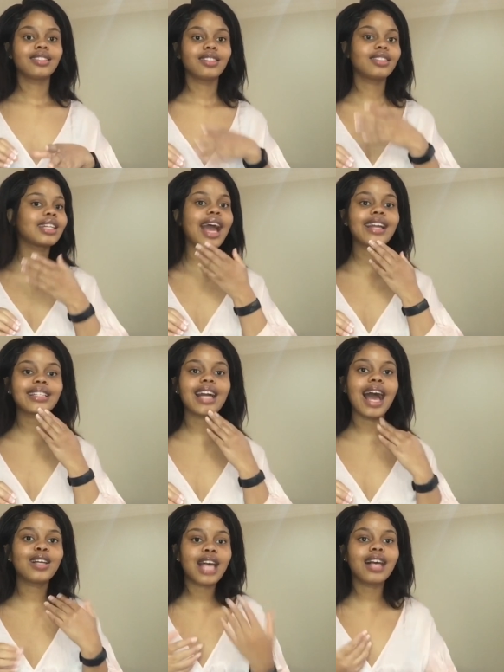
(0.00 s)
okay, I,
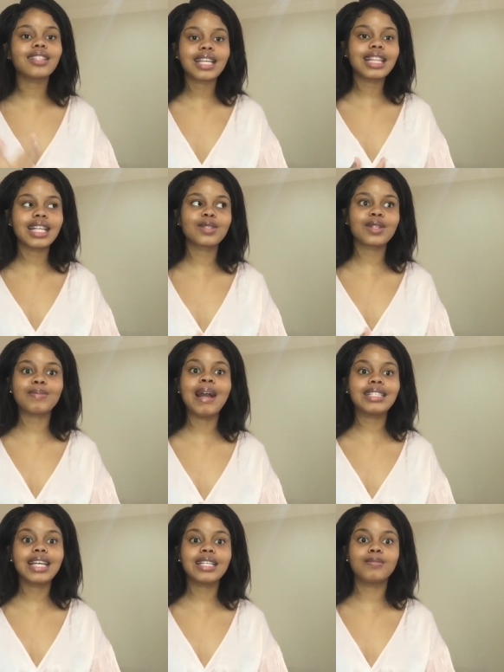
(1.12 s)
I'll, I'll say things with my
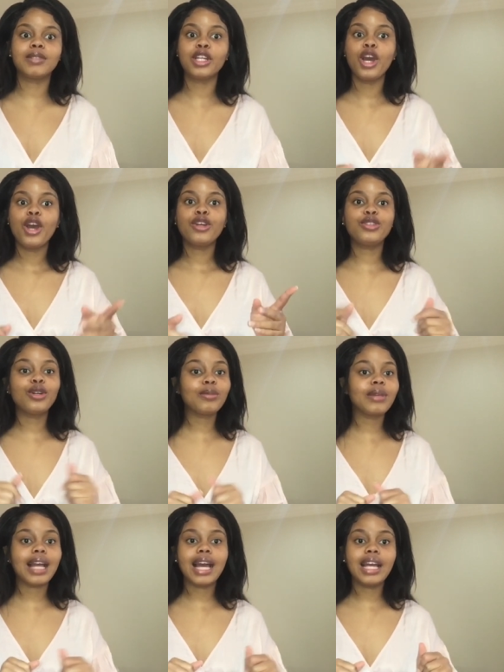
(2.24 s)
chest, but don't be
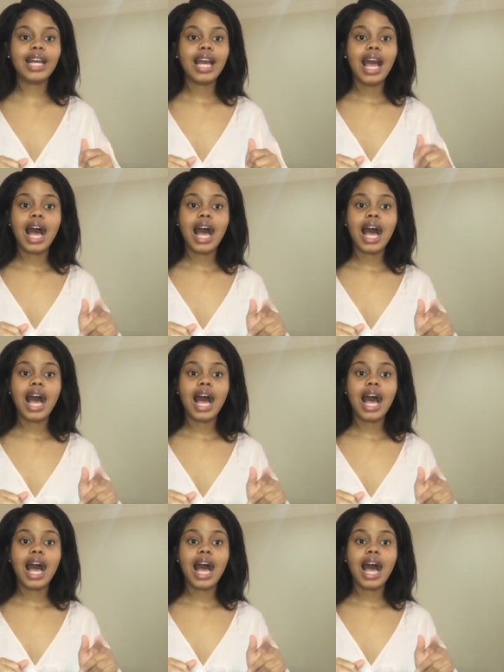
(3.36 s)
like,